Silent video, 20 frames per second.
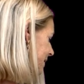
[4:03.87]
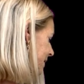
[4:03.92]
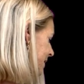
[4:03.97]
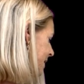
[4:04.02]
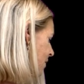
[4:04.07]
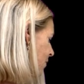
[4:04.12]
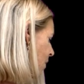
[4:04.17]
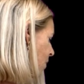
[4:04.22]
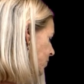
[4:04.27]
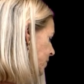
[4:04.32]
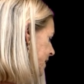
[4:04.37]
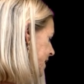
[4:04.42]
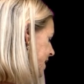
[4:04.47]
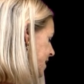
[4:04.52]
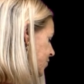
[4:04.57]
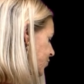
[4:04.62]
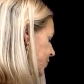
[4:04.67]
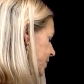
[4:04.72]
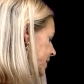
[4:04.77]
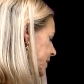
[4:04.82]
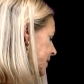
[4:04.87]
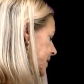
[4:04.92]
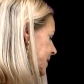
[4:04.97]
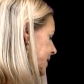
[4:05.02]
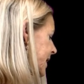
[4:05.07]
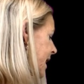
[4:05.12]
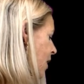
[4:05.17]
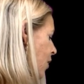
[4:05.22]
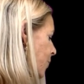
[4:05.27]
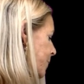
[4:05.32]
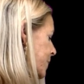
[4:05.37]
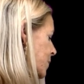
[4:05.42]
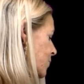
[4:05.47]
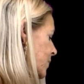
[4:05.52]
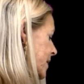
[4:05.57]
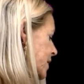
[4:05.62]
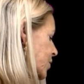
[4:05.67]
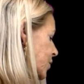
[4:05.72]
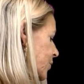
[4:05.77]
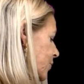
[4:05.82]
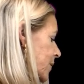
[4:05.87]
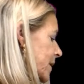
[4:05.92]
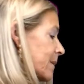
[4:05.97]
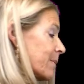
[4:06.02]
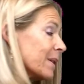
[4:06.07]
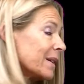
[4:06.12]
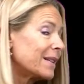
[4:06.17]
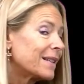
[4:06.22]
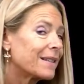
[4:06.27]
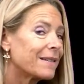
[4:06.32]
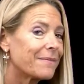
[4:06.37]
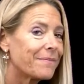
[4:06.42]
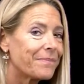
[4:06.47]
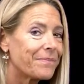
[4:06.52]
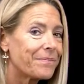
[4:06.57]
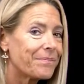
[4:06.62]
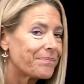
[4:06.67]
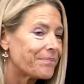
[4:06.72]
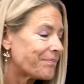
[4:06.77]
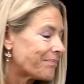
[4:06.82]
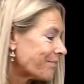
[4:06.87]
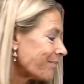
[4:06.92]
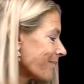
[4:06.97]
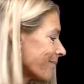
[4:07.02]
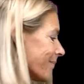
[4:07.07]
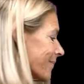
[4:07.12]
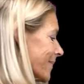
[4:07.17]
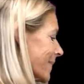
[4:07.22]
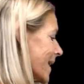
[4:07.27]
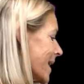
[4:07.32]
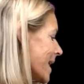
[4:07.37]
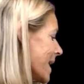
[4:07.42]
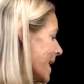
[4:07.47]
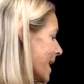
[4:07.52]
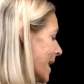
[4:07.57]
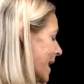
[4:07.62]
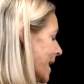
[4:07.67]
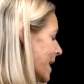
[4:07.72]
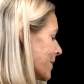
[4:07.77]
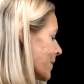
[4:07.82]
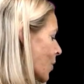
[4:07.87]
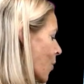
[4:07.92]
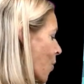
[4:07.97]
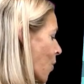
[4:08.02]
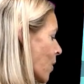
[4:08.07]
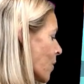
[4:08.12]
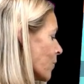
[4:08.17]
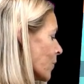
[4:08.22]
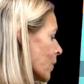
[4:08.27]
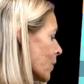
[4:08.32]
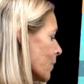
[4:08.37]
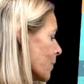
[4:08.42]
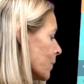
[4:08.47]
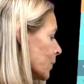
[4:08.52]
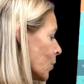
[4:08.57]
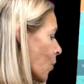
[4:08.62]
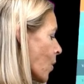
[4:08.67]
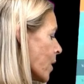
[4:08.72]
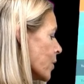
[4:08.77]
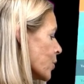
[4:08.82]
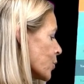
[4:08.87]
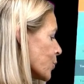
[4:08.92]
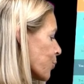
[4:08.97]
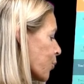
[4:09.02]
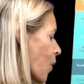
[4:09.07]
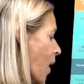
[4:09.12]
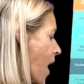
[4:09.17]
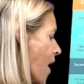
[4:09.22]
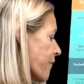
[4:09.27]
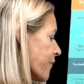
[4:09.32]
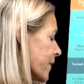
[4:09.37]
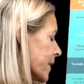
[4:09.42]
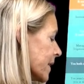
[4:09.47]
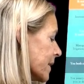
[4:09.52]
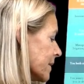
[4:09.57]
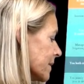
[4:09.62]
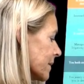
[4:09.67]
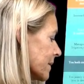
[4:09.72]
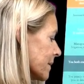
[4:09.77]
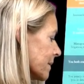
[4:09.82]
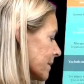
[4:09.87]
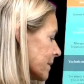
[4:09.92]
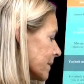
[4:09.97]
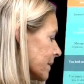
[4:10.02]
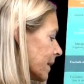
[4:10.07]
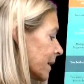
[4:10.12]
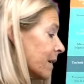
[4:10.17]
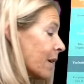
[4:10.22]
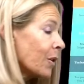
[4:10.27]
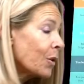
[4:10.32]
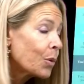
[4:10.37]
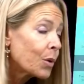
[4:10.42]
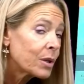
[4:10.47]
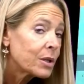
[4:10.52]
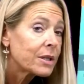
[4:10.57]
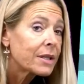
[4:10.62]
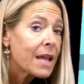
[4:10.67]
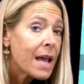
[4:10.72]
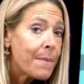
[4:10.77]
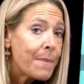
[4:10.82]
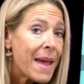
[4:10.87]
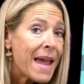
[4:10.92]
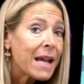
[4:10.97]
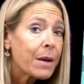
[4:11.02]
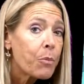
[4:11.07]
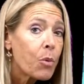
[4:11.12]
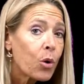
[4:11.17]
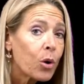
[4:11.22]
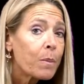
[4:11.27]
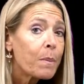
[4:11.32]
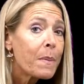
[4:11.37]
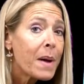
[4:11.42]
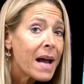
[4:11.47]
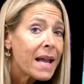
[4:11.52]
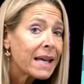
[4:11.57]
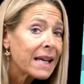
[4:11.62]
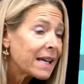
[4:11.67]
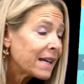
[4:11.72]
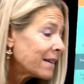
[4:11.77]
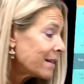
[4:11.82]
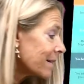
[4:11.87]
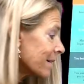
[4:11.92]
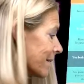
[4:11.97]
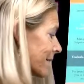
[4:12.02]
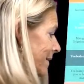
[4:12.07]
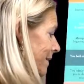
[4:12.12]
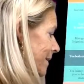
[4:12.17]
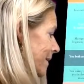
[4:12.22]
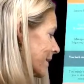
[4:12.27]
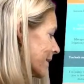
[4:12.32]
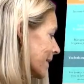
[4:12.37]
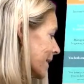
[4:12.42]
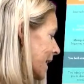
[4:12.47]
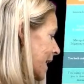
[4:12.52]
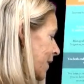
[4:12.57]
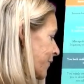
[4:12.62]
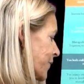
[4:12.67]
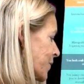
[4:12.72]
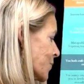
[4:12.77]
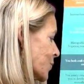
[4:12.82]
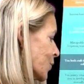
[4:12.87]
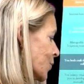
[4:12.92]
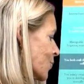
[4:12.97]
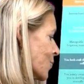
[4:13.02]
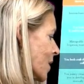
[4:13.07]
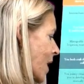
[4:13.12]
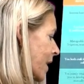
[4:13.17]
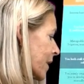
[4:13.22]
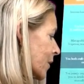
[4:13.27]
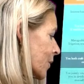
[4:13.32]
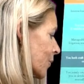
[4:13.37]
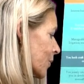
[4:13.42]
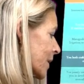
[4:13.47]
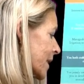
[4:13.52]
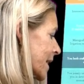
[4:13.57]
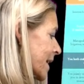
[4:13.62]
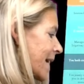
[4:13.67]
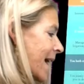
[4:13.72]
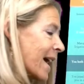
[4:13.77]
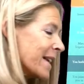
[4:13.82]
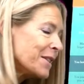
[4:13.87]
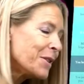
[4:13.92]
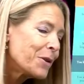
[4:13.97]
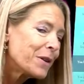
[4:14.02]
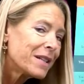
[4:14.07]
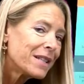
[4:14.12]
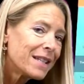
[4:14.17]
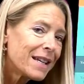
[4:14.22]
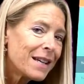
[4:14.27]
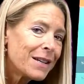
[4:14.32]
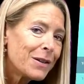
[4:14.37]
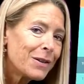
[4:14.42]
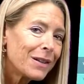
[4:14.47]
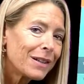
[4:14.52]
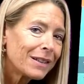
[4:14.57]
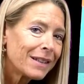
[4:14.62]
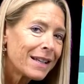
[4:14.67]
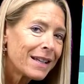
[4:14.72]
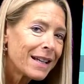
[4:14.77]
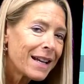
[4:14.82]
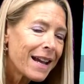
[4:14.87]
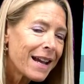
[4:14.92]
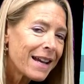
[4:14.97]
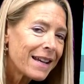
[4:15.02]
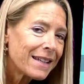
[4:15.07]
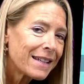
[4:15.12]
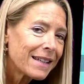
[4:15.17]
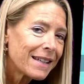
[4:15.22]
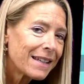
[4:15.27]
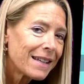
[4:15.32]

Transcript: Their only interest is to help you reach agreement. In the courtroom, lawyers profit. In other words, they make more money if you do not agree and you continue to litigate.